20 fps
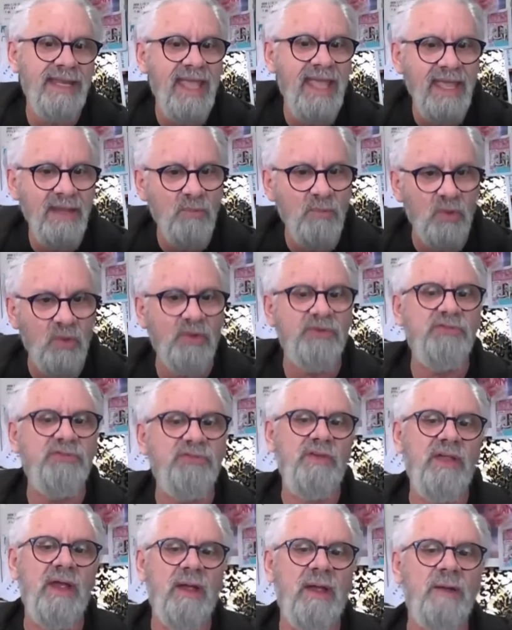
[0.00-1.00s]
World's
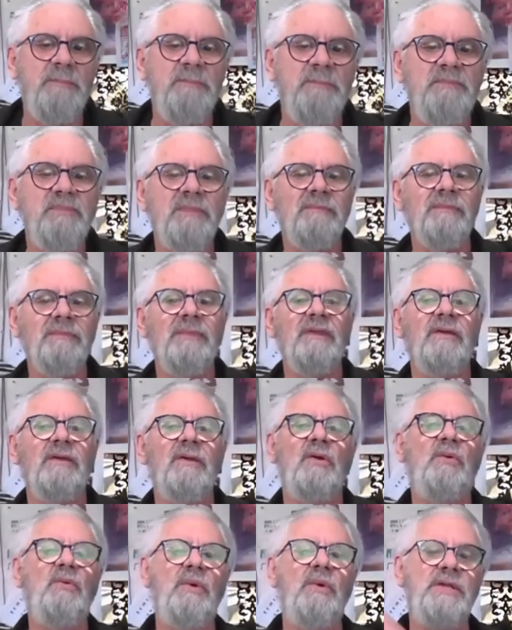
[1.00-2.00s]
Fair,
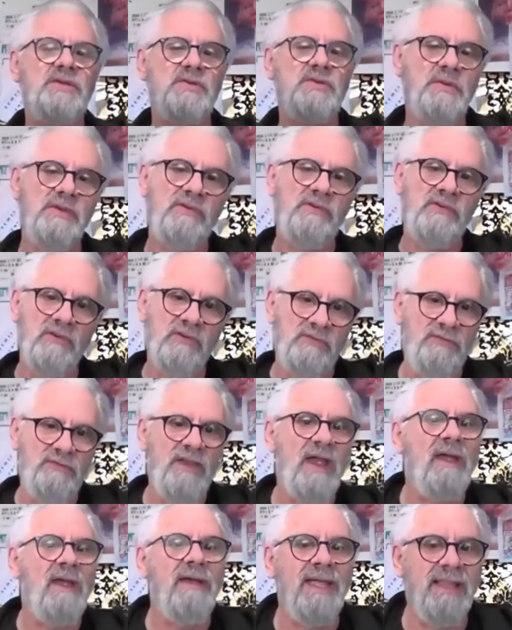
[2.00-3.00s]
which was this
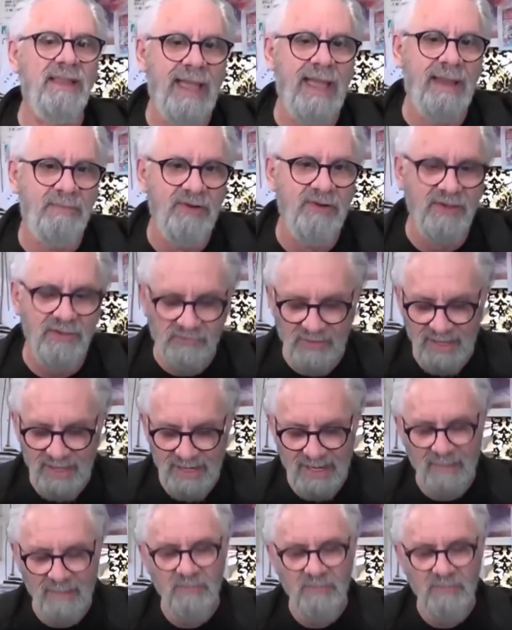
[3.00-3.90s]
very elaborate setup.